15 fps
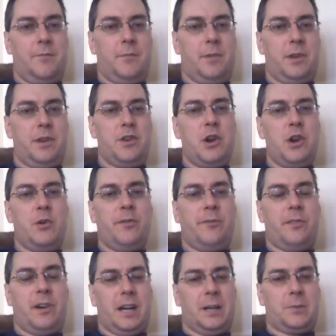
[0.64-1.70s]
been
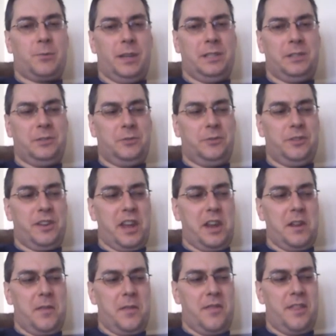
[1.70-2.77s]
notified recently